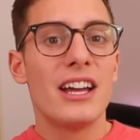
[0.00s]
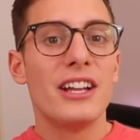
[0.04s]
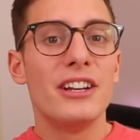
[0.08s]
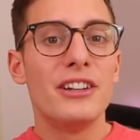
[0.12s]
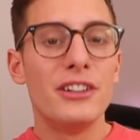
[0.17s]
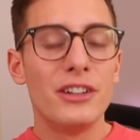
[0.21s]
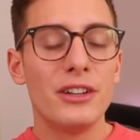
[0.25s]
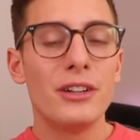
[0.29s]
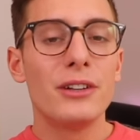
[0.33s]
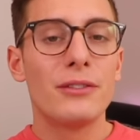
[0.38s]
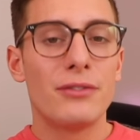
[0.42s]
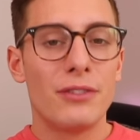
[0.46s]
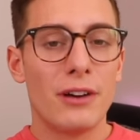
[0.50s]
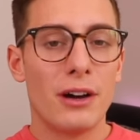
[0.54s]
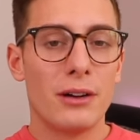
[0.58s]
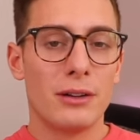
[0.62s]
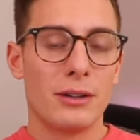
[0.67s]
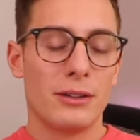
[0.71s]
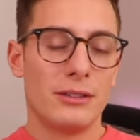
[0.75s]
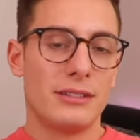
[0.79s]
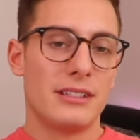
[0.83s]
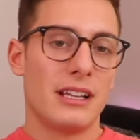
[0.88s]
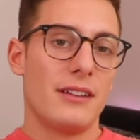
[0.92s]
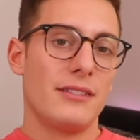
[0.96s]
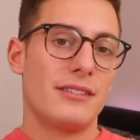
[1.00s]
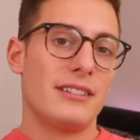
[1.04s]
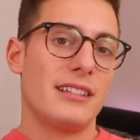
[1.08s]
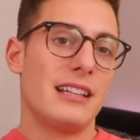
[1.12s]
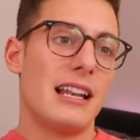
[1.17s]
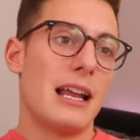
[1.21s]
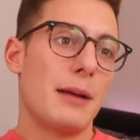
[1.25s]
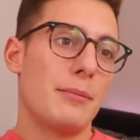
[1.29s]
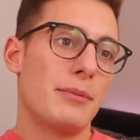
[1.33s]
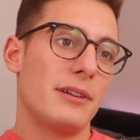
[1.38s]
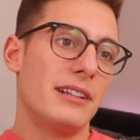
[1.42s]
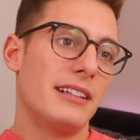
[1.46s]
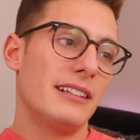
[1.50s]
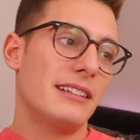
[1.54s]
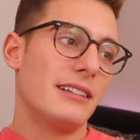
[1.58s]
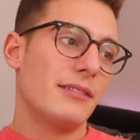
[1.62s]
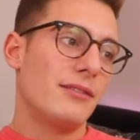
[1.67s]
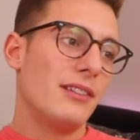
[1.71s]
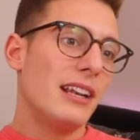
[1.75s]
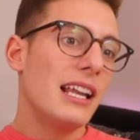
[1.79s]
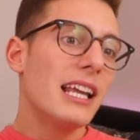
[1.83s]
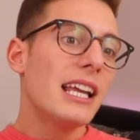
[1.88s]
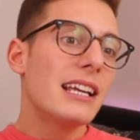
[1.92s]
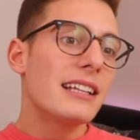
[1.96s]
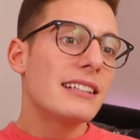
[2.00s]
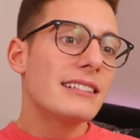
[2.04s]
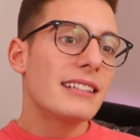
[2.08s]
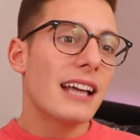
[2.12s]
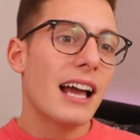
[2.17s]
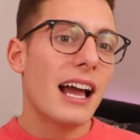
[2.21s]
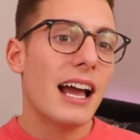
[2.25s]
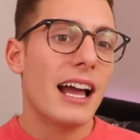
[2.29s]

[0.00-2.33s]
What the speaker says: nude photos of celebrities have leaked,